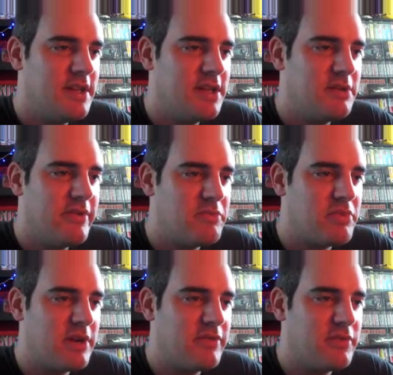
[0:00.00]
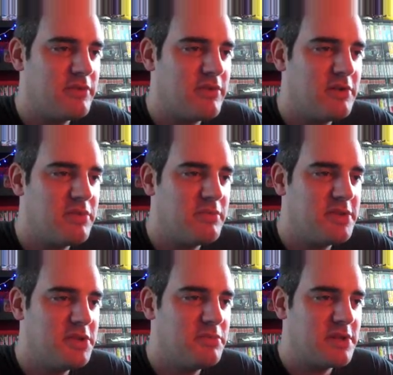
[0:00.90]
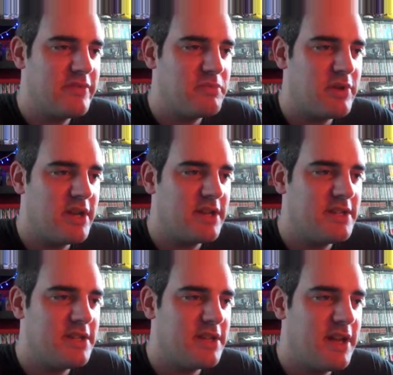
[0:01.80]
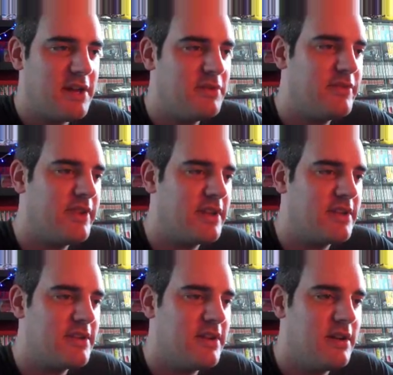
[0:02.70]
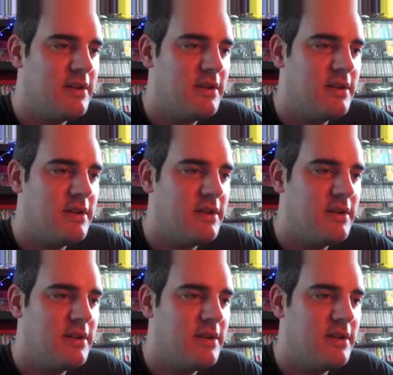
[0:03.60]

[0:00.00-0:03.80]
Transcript: A little bit of a brake for the road, probably too much of a brake. I didn't know how it would affect the car.